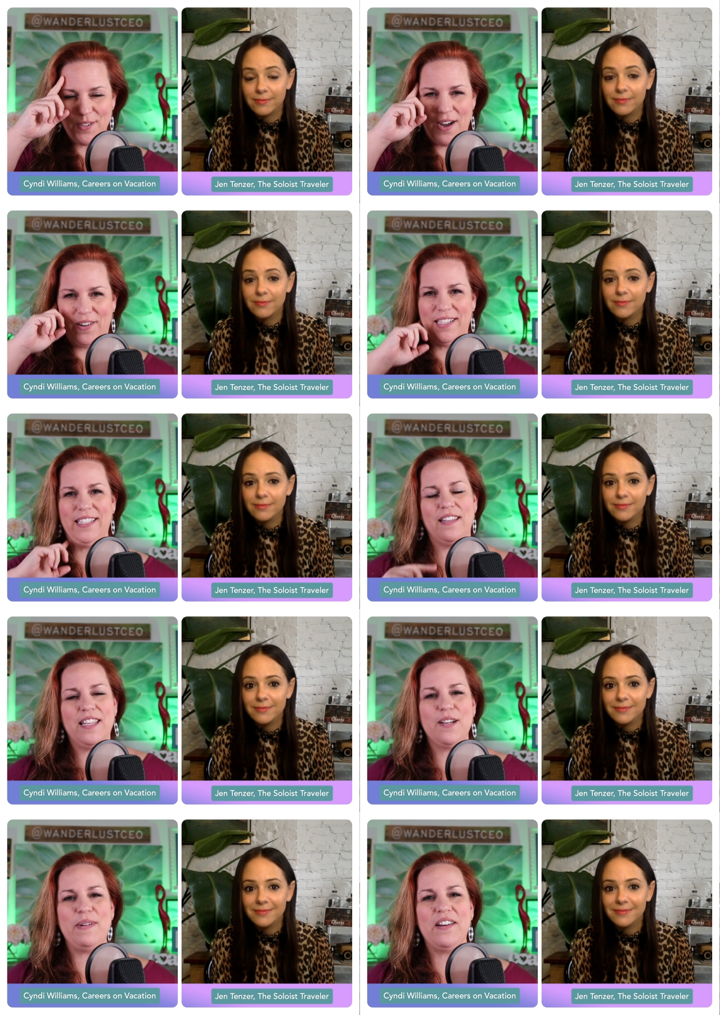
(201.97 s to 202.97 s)
Speaker 1: how I like to
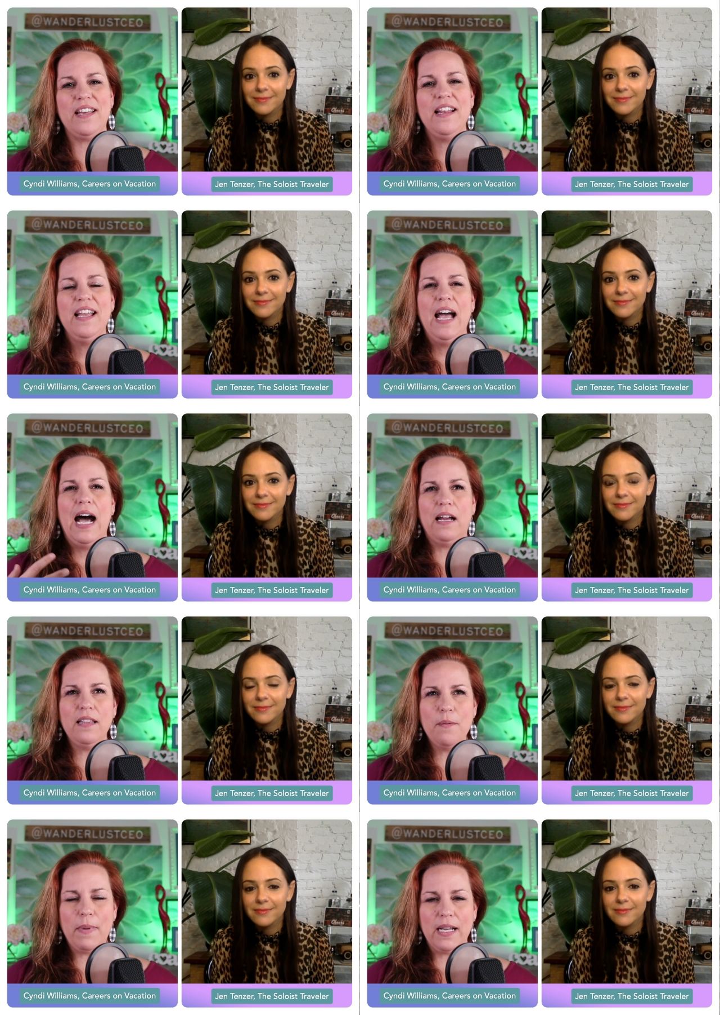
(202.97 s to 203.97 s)
think about it. How did
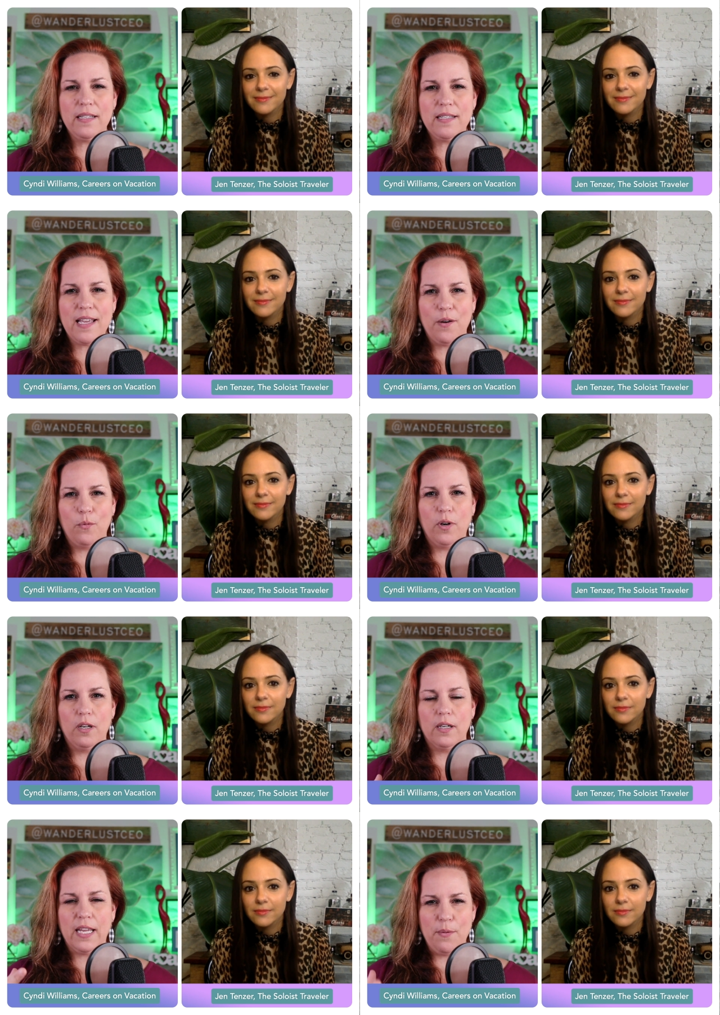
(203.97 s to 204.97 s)
the mindset
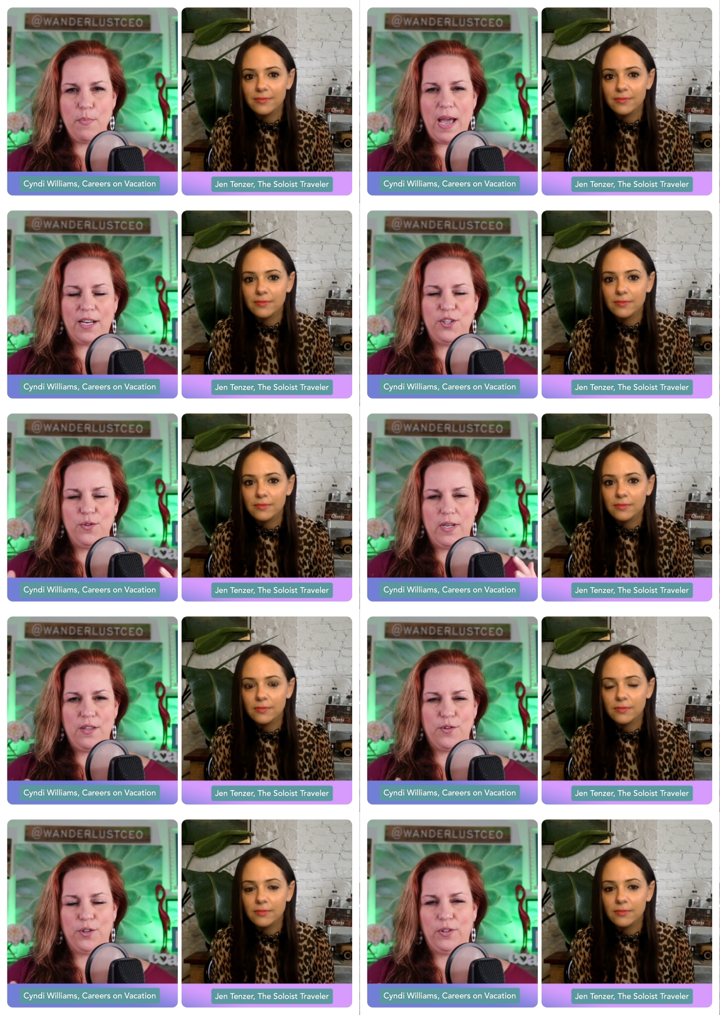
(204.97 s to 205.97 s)
work impact you in
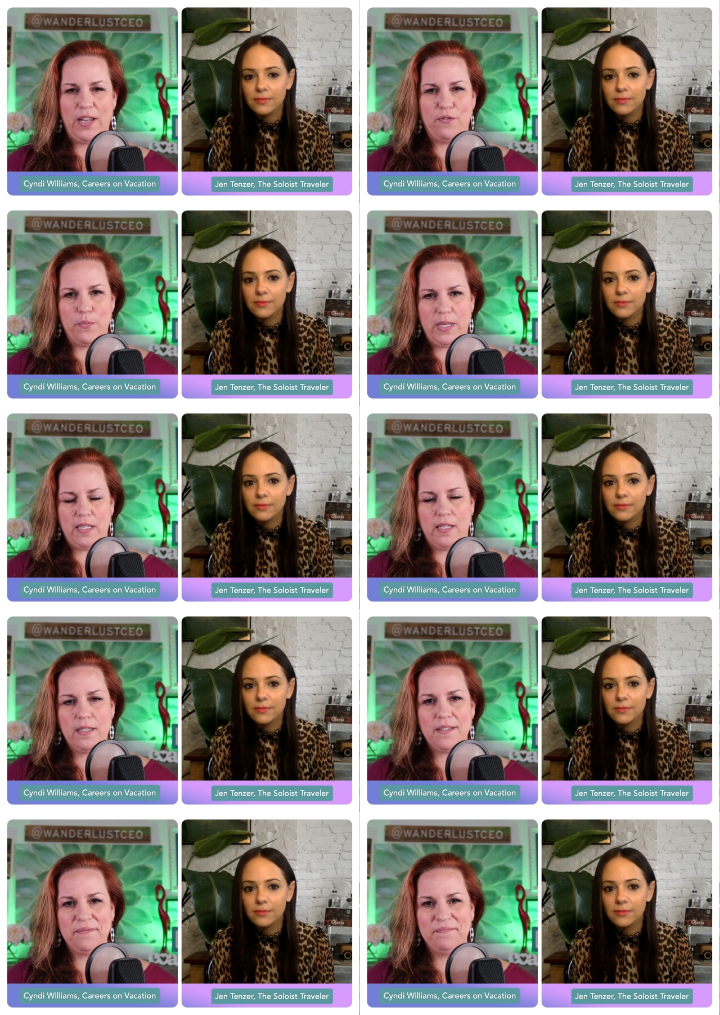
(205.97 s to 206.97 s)
either your life or
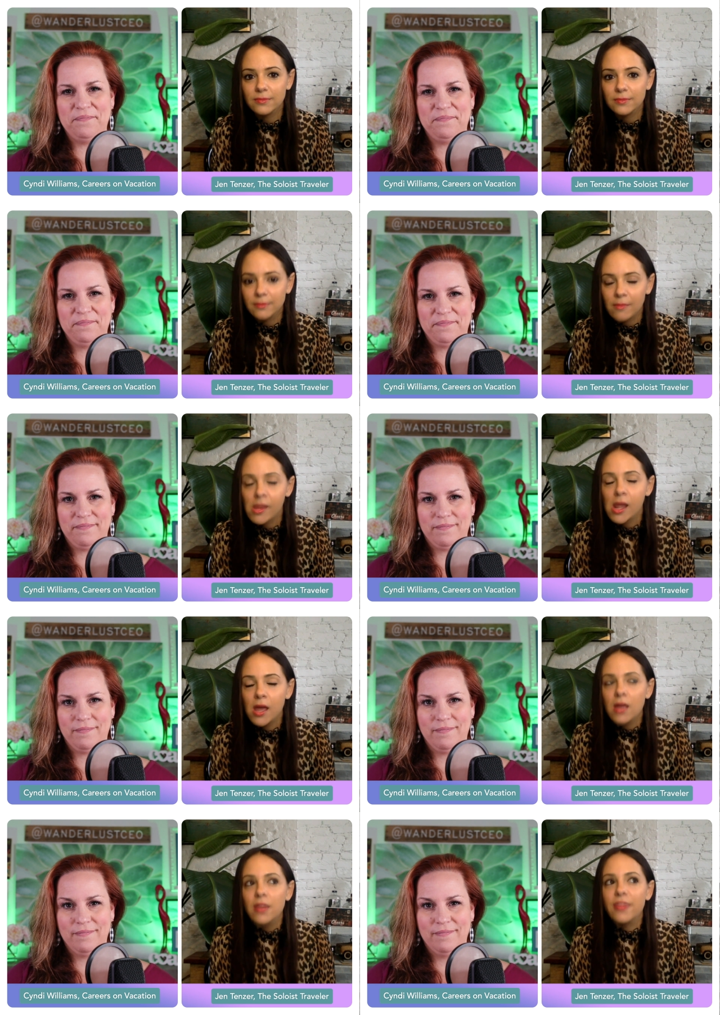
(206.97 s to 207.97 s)
business?
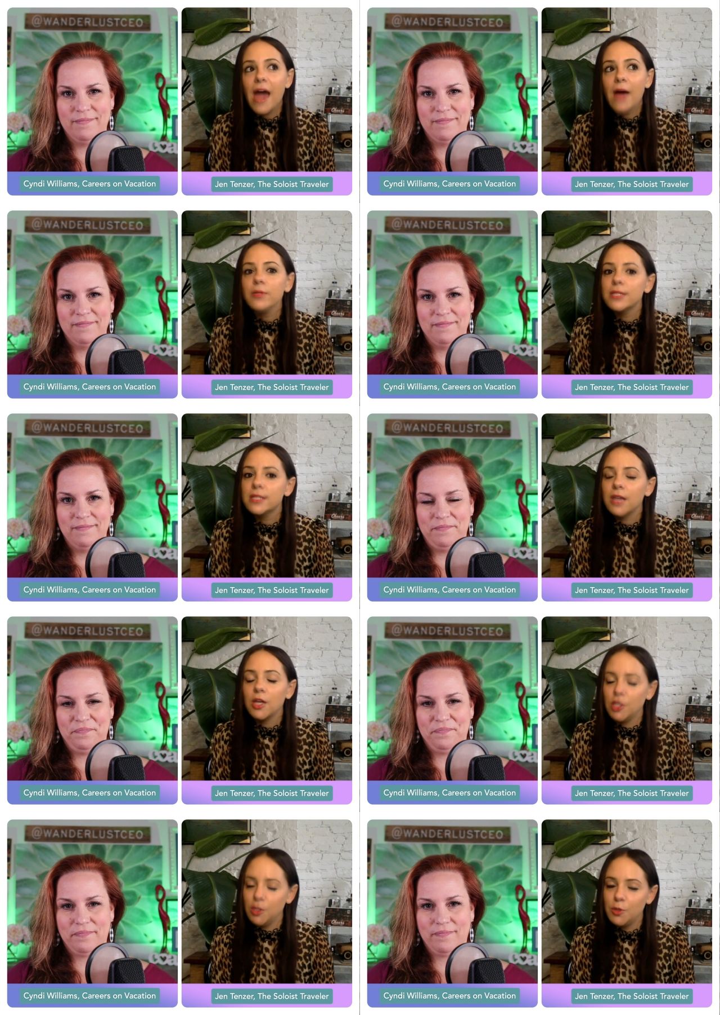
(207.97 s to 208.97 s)
Speaker 2: That was a
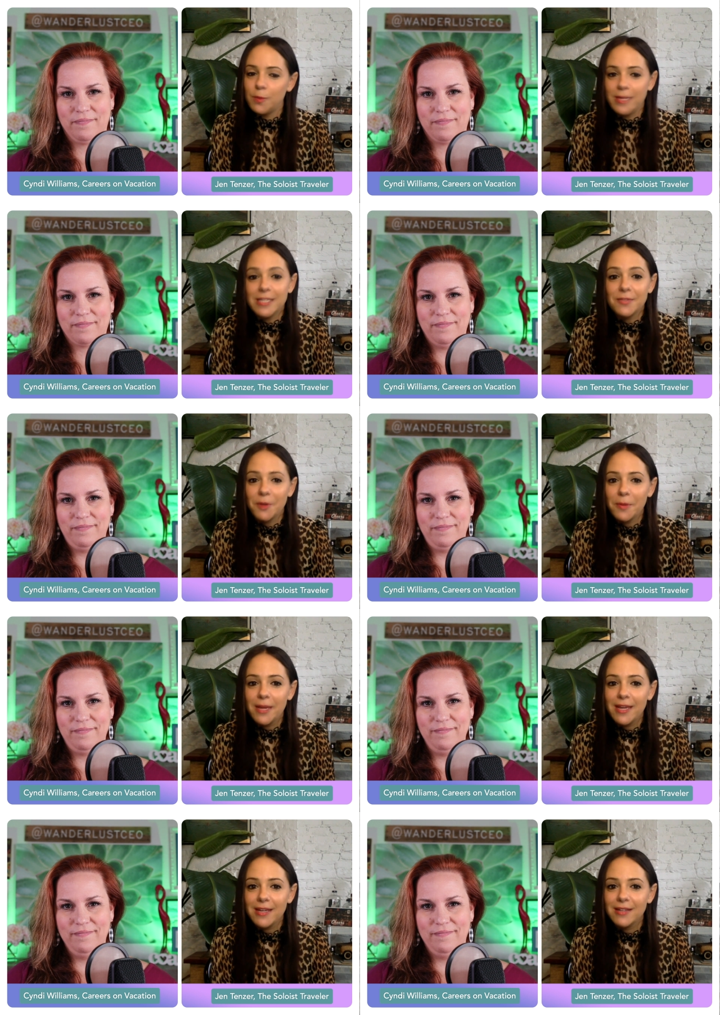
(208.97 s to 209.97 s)
huge piece for
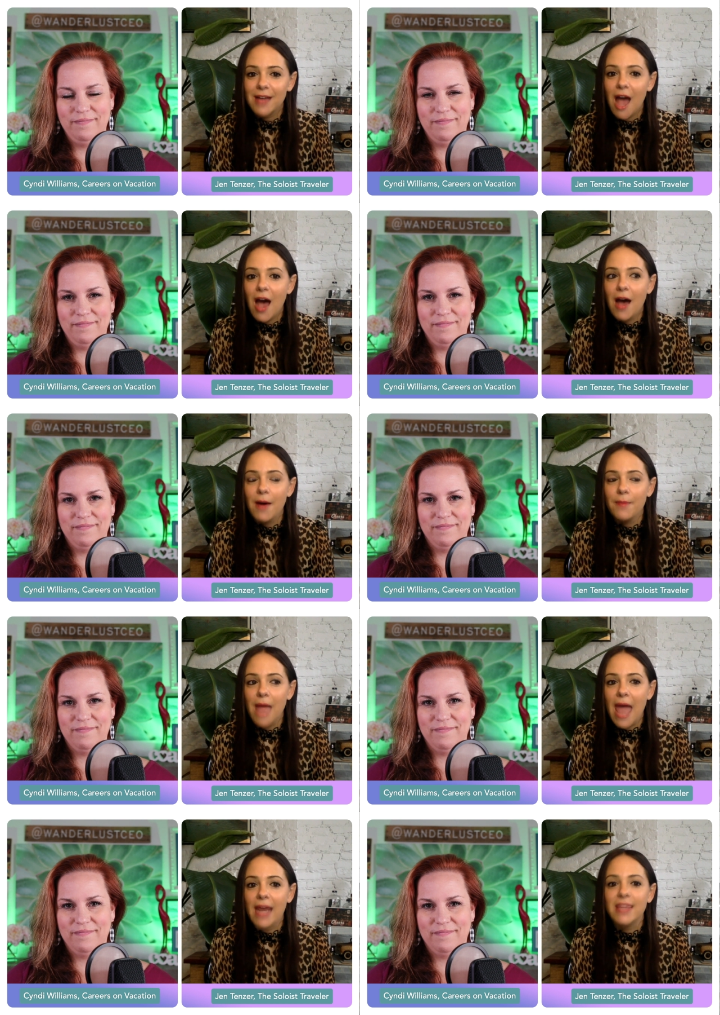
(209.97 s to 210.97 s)
me. Um,
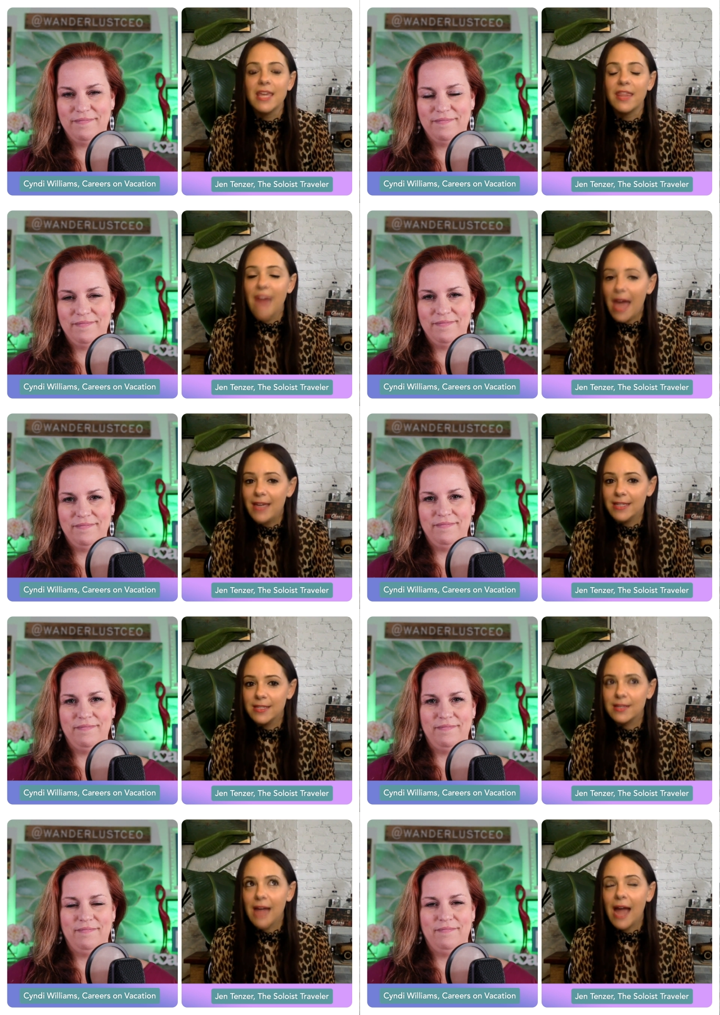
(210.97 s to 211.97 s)
and I think that
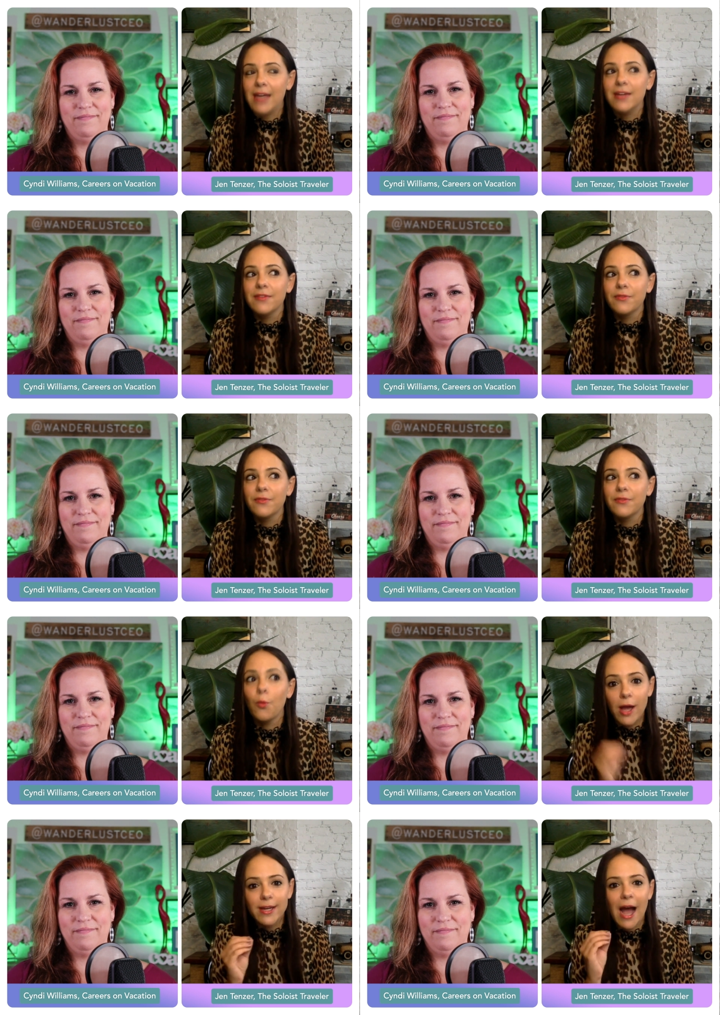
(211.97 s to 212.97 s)
is kind of
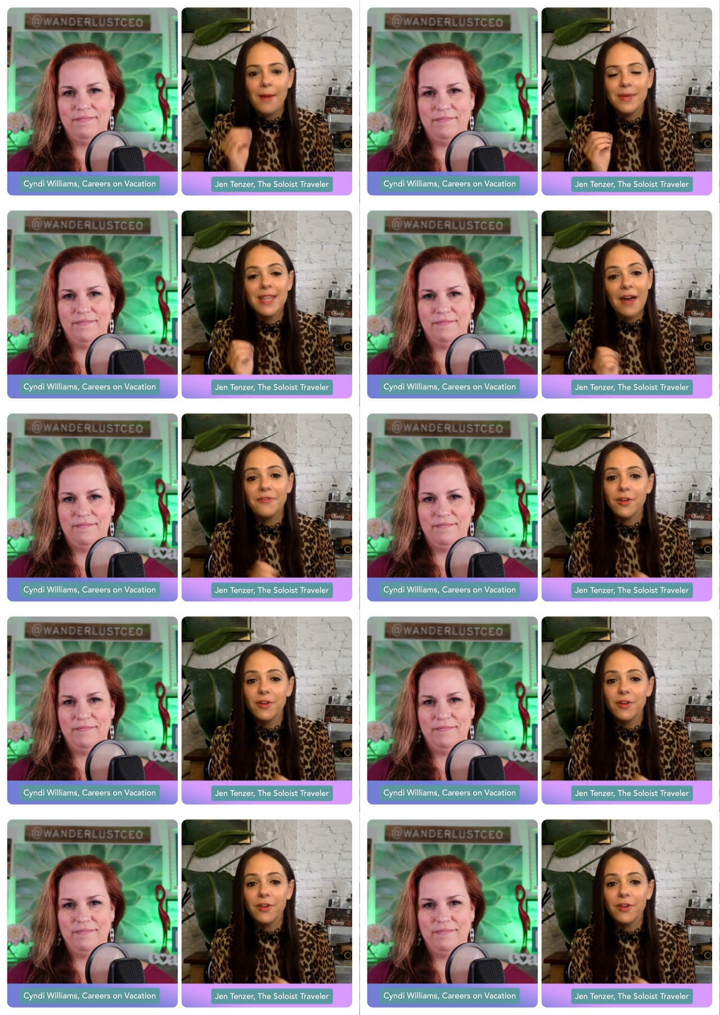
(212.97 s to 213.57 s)
what got me that